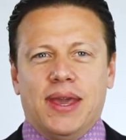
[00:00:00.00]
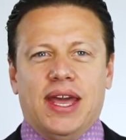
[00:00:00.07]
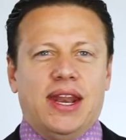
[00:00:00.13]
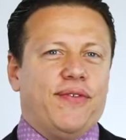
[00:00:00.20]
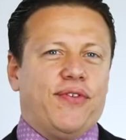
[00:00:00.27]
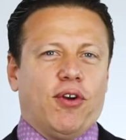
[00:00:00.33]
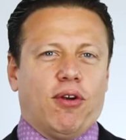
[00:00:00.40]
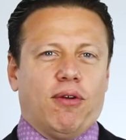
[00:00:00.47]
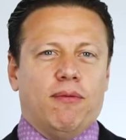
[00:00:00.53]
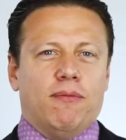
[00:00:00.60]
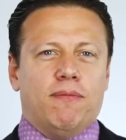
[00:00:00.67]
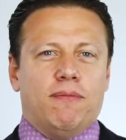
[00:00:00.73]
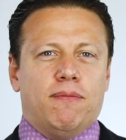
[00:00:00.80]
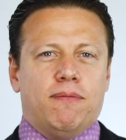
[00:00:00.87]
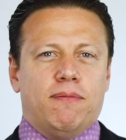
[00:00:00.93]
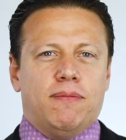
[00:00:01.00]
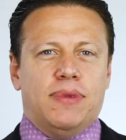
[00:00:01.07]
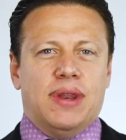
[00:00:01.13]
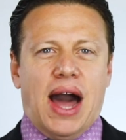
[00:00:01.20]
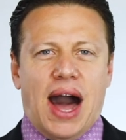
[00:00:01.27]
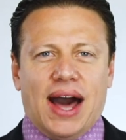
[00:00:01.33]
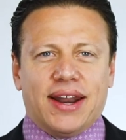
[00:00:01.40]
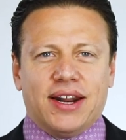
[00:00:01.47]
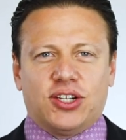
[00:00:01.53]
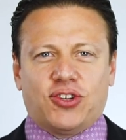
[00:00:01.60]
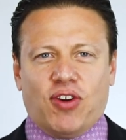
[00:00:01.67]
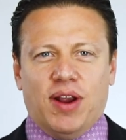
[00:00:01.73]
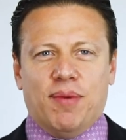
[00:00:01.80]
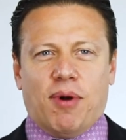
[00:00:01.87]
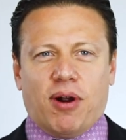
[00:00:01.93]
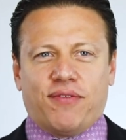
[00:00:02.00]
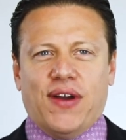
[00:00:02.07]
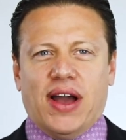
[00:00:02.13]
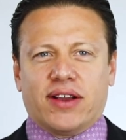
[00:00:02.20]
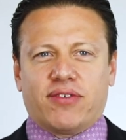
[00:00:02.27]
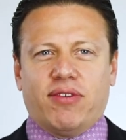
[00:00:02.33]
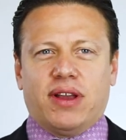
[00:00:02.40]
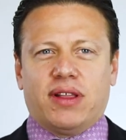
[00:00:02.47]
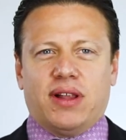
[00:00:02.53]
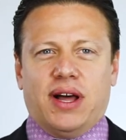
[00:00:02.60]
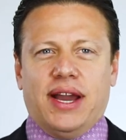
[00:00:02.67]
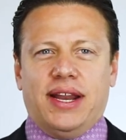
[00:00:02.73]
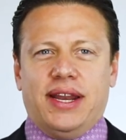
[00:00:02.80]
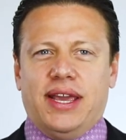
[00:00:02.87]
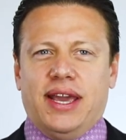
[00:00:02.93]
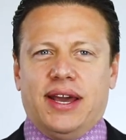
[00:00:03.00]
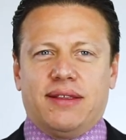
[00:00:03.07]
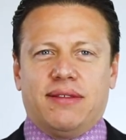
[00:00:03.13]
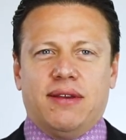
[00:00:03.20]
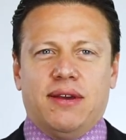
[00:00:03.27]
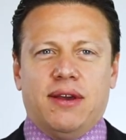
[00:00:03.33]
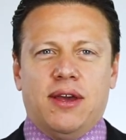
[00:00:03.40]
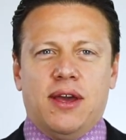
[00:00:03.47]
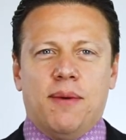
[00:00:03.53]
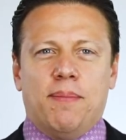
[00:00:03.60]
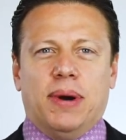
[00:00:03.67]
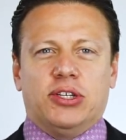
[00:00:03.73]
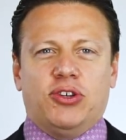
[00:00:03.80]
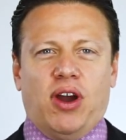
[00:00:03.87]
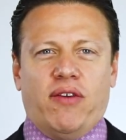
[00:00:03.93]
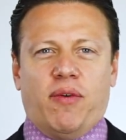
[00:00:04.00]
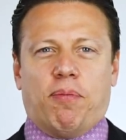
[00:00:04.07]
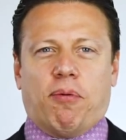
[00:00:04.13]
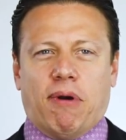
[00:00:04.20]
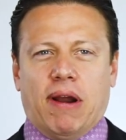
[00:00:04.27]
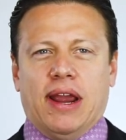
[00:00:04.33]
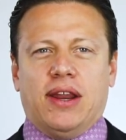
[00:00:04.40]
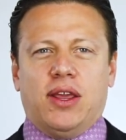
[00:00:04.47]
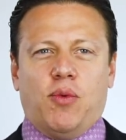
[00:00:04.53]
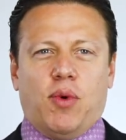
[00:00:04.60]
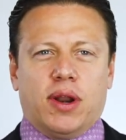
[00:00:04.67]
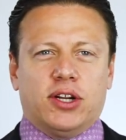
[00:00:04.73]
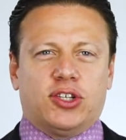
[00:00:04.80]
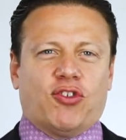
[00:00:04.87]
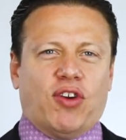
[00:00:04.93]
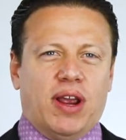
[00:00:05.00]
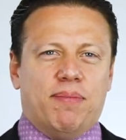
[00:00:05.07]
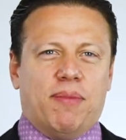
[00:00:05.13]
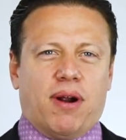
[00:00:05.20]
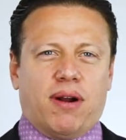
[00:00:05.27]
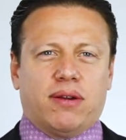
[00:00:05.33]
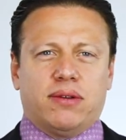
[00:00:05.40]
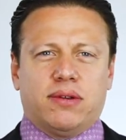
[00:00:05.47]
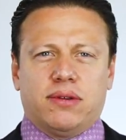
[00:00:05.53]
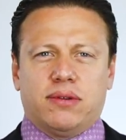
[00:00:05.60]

And if you're not a Trademark Factory client yet, but you have a brand you want to trademark,